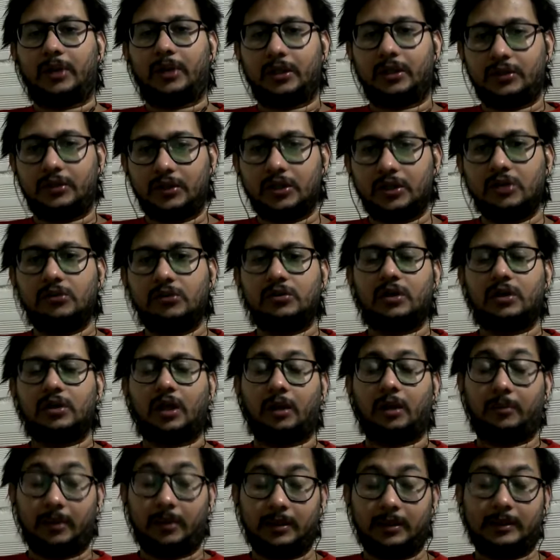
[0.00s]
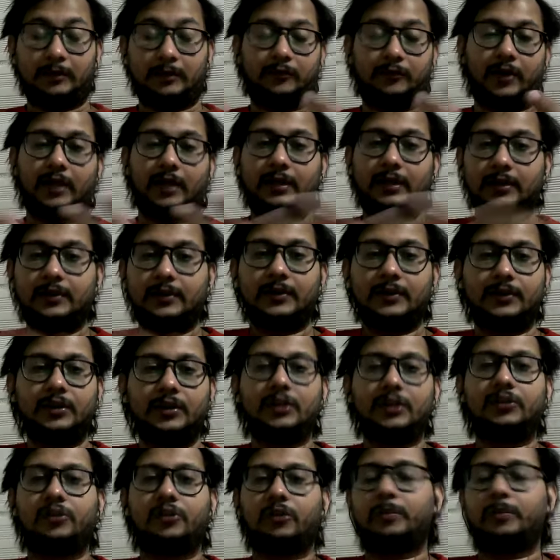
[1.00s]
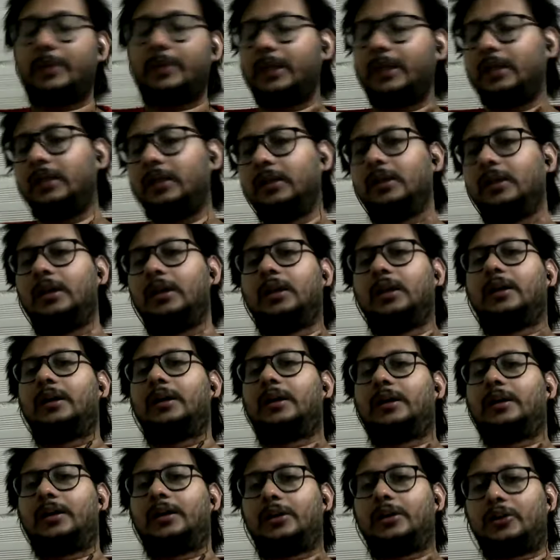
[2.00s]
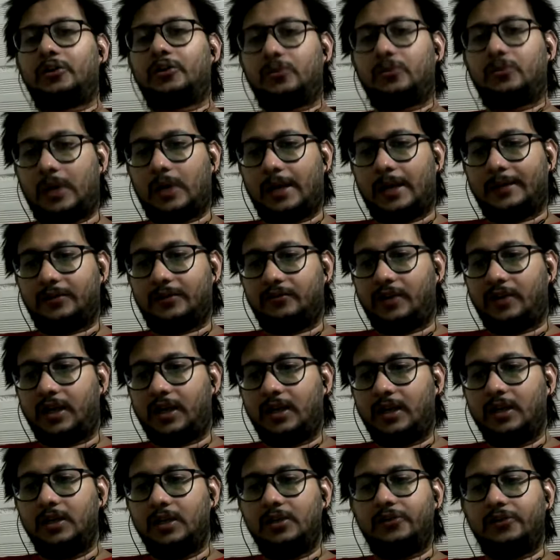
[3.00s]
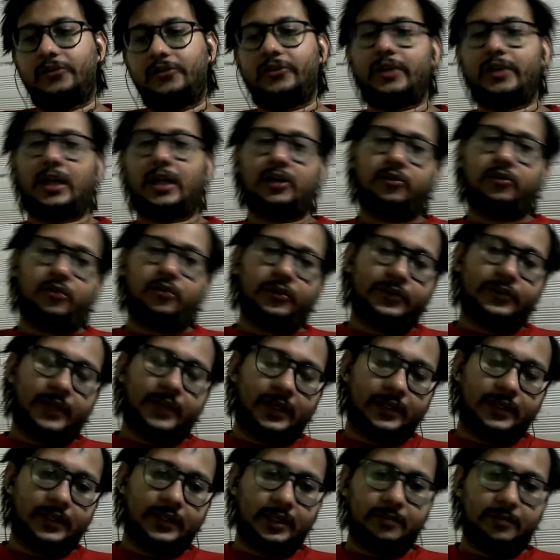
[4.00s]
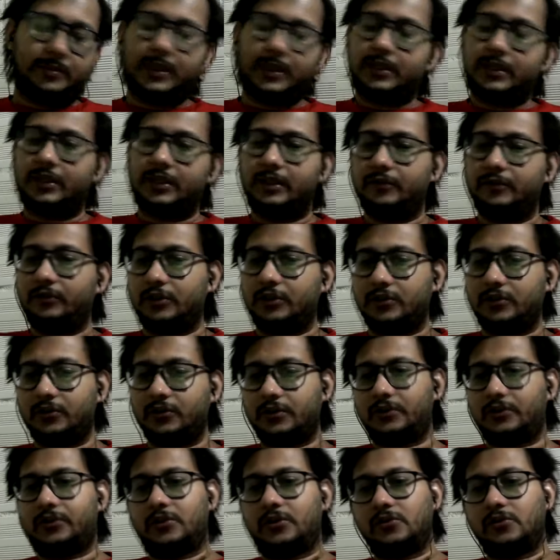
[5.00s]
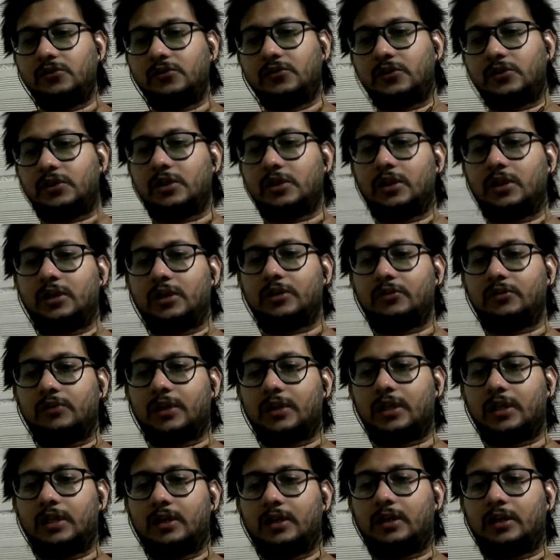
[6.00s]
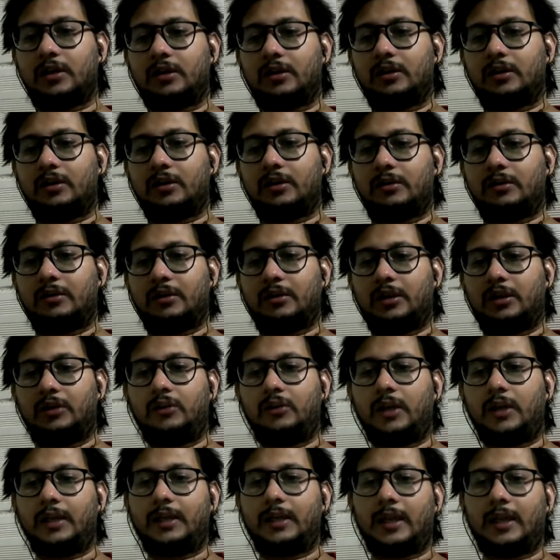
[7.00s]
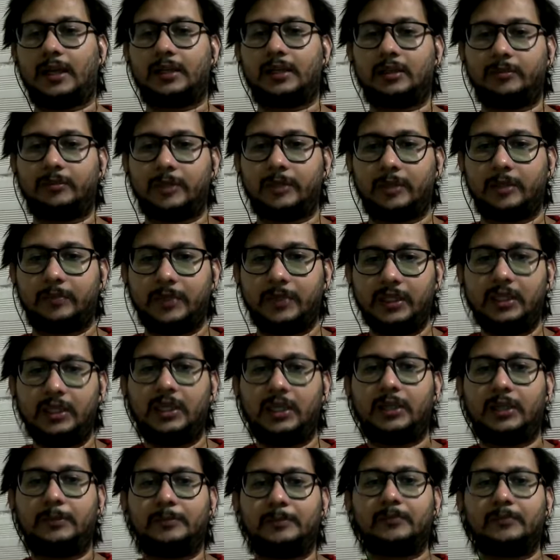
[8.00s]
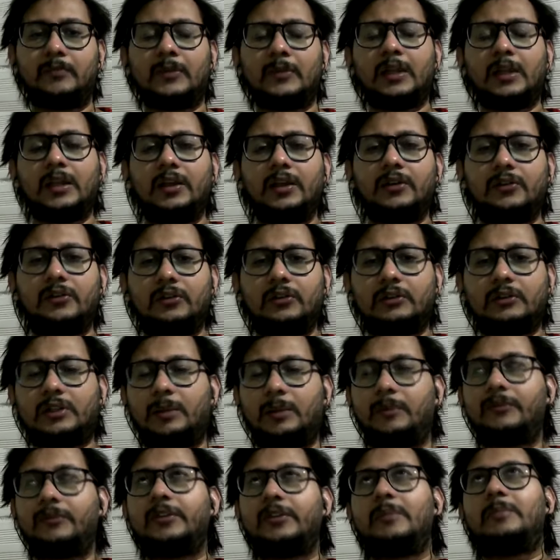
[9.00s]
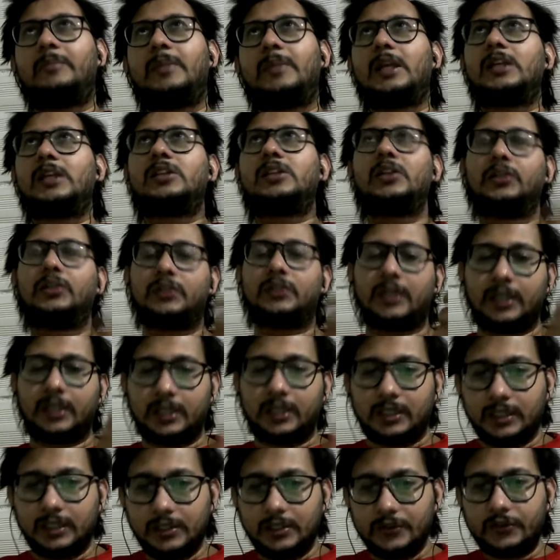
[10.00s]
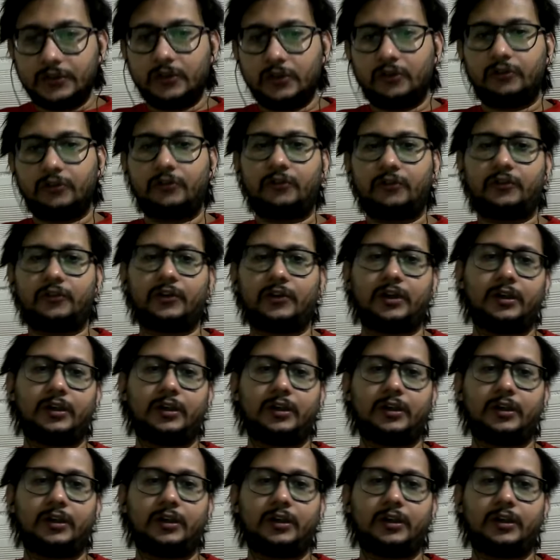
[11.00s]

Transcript: execution, I mean, final result should be true as well. So that was another method which was used during Enlightenment period. So some of the major thinkers of